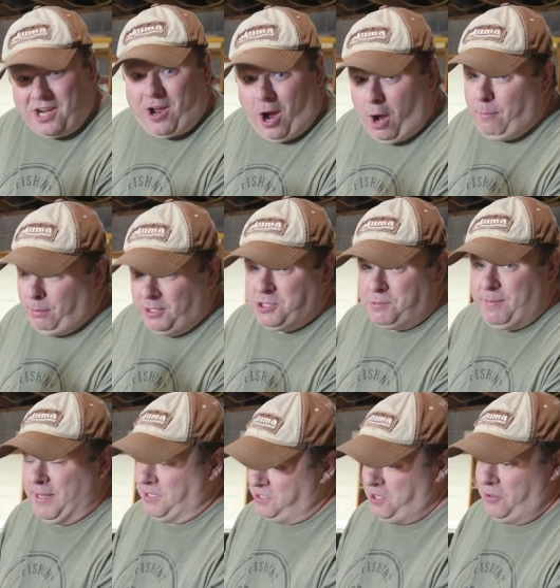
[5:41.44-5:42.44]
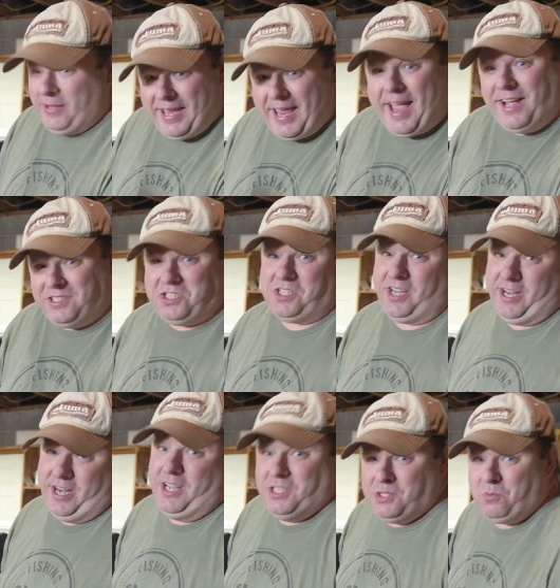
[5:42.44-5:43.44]
accomplishment. So yes, it
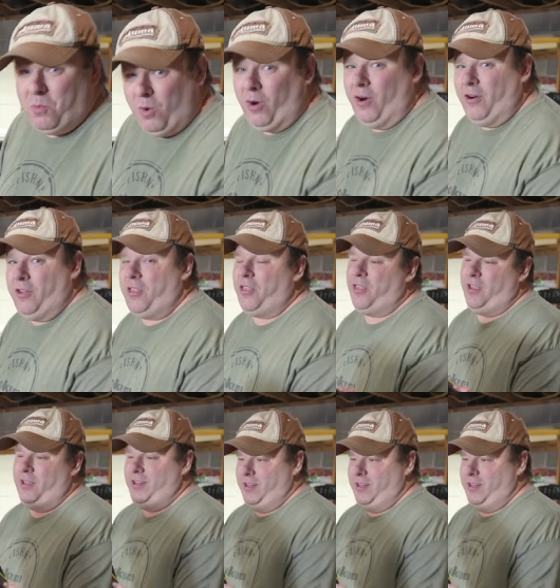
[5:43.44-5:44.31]
is worth